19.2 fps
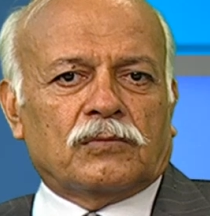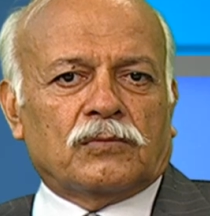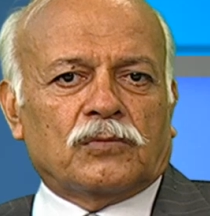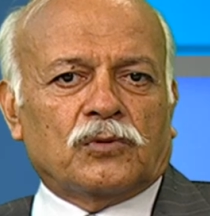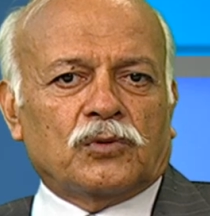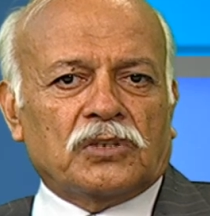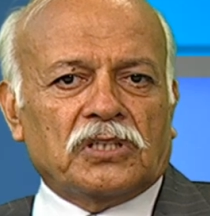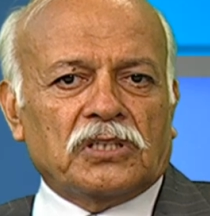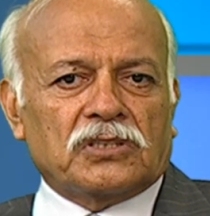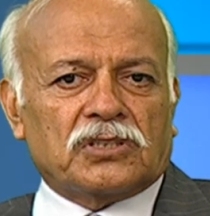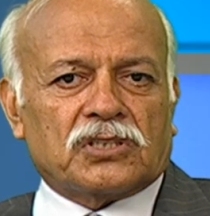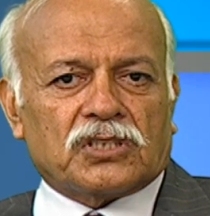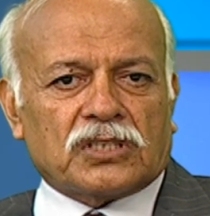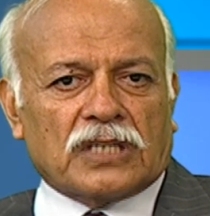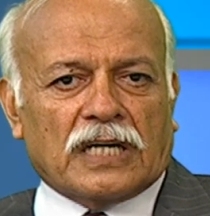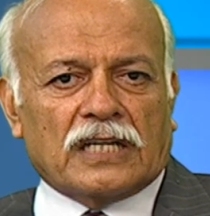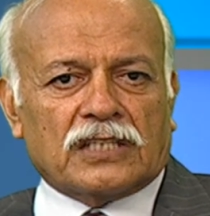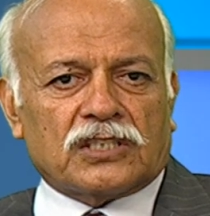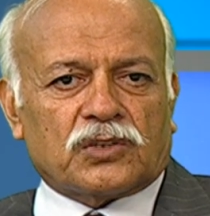Modi's
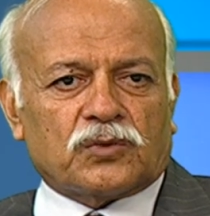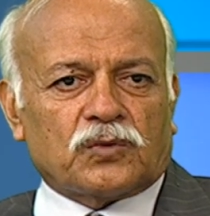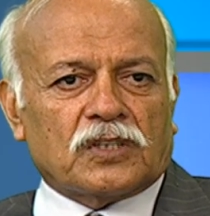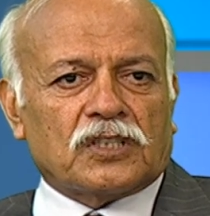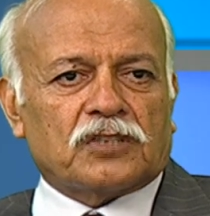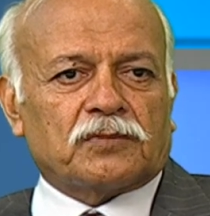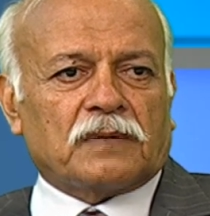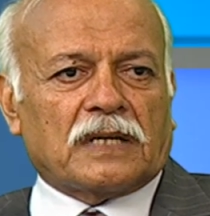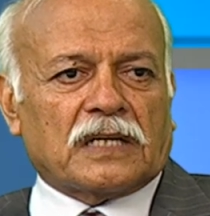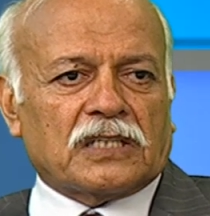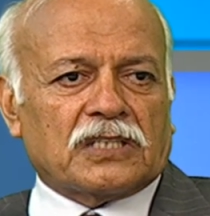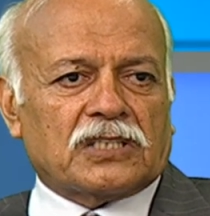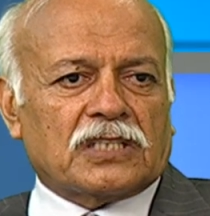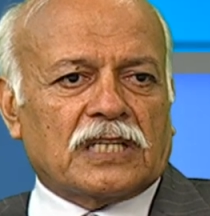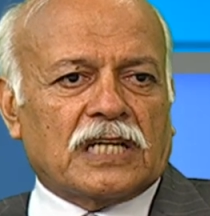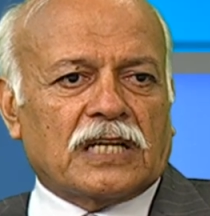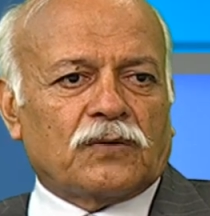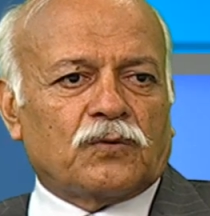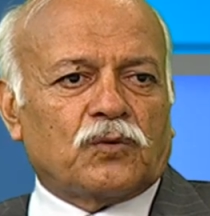stance towards
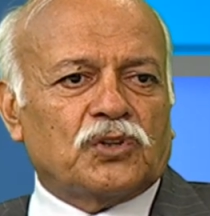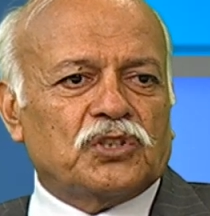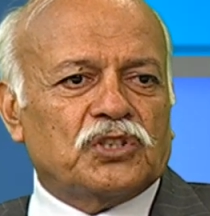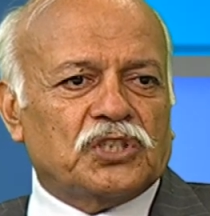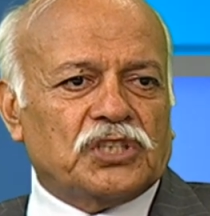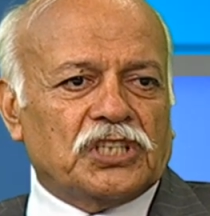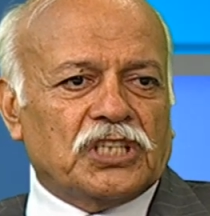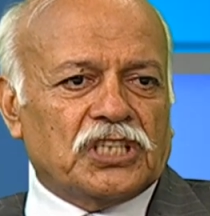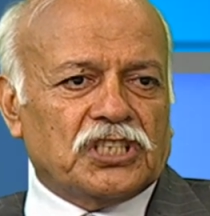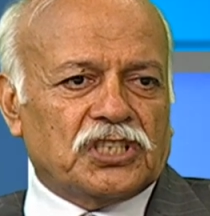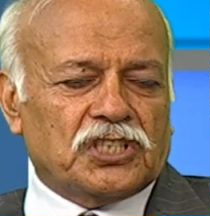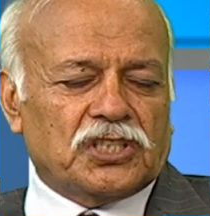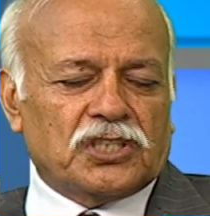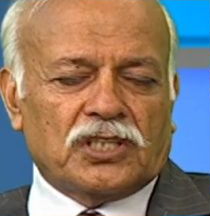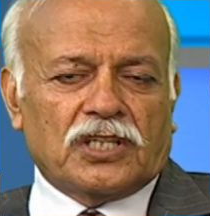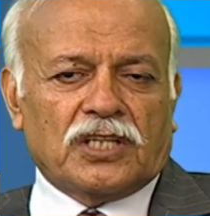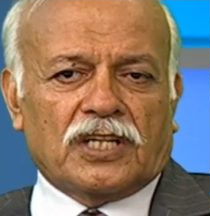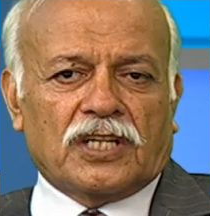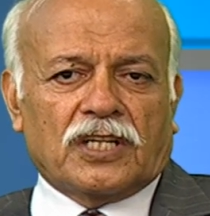Pakistan would change.